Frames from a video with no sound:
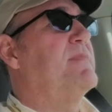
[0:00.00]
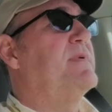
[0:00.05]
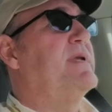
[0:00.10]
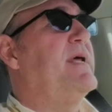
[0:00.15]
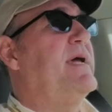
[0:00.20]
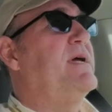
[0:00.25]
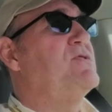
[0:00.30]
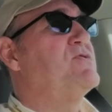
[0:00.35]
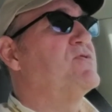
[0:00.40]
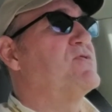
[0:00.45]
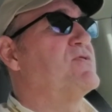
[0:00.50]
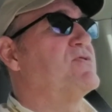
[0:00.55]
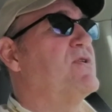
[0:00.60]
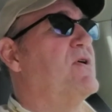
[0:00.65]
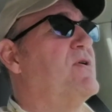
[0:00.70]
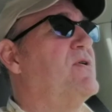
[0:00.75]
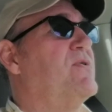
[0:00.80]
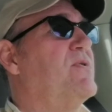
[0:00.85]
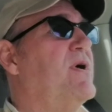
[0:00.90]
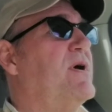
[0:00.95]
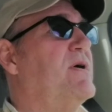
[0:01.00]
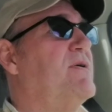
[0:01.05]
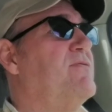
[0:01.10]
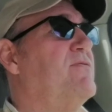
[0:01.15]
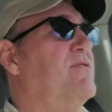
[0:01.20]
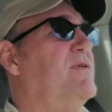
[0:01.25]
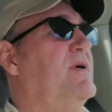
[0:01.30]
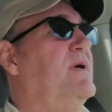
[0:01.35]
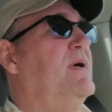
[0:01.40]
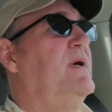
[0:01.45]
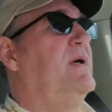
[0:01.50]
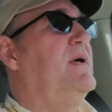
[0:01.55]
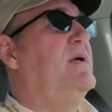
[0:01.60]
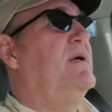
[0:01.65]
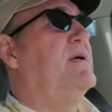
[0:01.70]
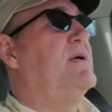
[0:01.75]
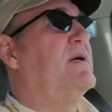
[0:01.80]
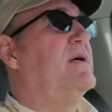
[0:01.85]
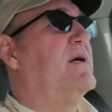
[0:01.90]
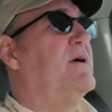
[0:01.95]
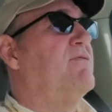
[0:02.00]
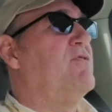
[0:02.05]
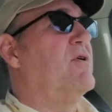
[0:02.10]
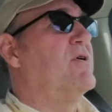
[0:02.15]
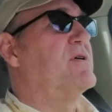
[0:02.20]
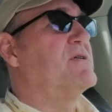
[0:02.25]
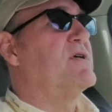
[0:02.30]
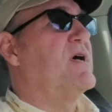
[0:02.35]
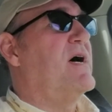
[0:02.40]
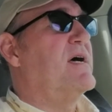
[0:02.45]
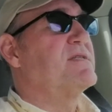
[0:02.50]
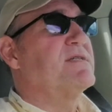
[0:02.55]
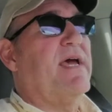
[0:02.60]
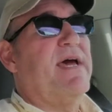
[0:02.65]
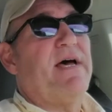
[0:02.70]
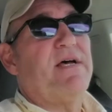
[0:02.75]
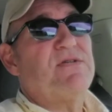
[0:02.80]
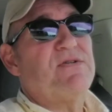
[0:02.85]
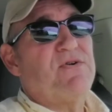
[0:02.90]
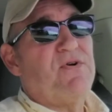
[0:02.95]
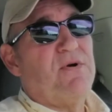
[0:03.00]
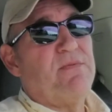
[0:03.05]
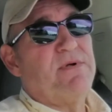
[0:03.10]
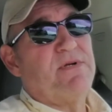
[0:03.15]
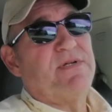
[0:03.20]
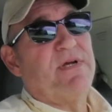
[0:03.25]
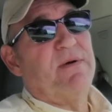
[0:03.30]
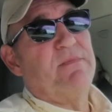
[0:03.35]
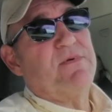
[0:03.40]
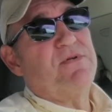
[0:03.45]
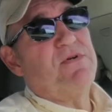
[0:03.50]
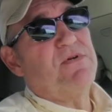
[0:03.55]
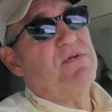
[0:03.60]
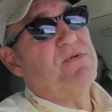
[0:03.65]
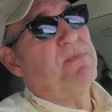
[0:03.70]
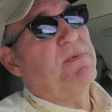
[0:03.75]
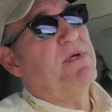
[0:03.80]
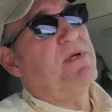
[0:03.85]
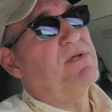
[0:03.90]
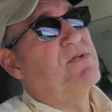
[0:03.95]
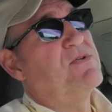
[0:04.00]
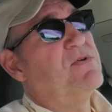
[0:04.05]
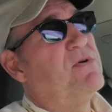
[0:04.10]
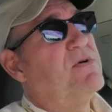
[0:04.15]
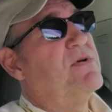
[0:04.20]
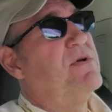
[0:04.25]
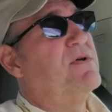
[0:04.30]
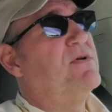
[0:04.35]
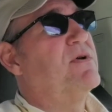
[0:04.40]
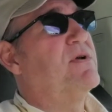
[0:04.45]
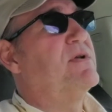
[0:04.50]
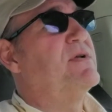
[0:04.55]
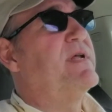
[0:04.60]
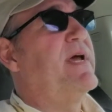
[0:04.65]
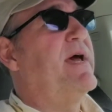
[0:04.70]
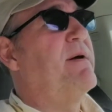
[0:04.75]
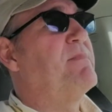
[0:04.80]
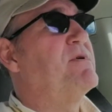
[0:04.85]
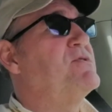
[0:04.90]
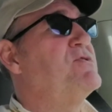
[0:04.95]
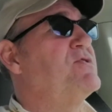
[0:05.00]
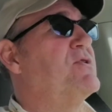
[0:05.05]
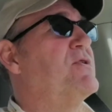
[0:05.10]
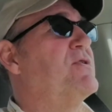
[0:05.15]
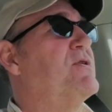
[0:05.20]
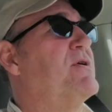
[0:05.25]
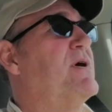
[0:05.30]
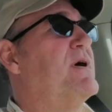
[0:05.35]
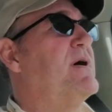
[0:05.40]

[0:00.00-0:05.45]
danger zone of your exhaust gas turbine temperatures, because you can damage your